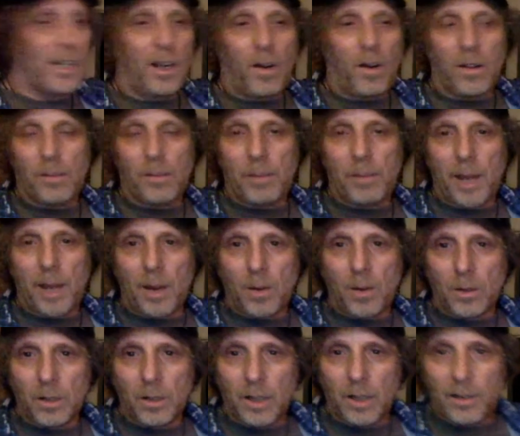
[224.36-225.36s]
all the
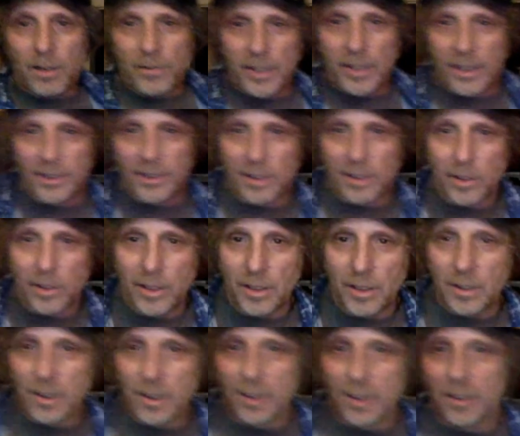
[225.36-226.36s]
power of this. So
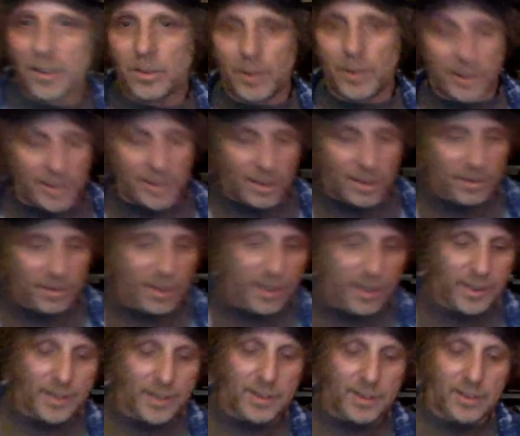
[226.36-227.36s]
here's what it sounds
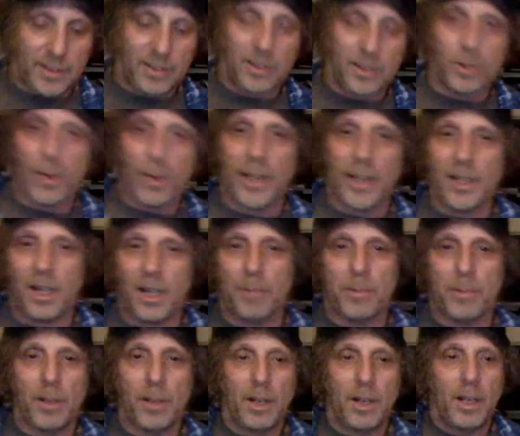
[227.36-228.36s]
like. This is straight
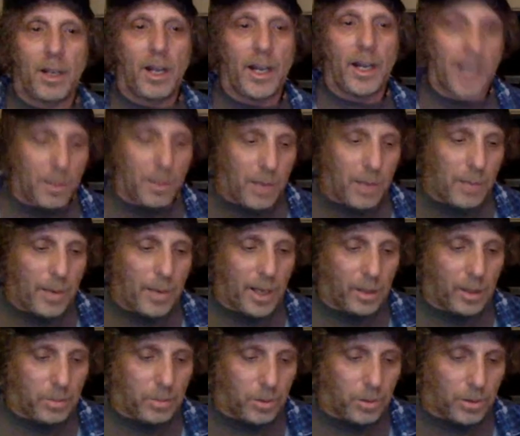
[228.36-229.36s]
up. I got my
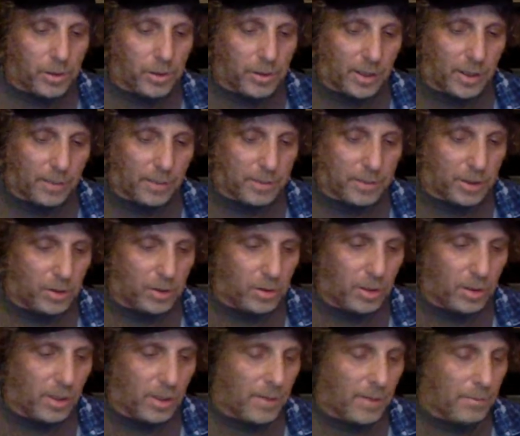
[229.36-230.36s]
pedal board hooked up too,
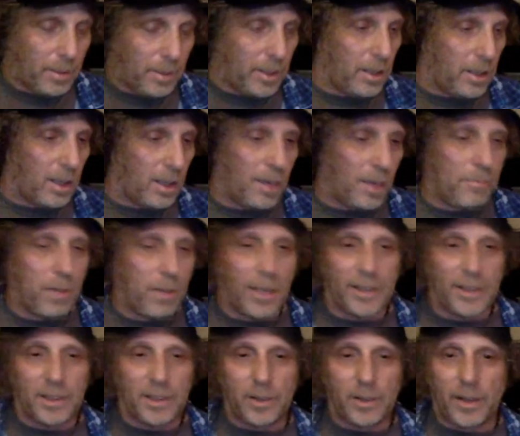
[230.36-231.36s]
but I'm
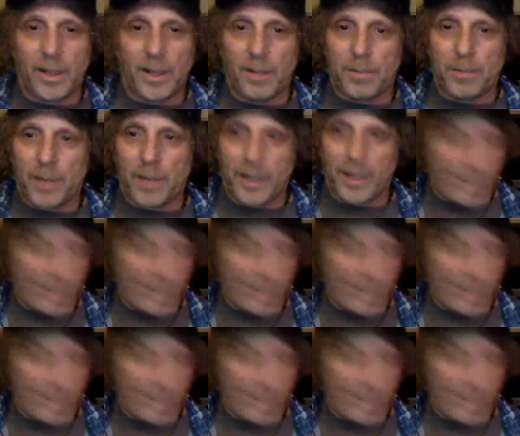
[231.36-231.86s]
playing straight up right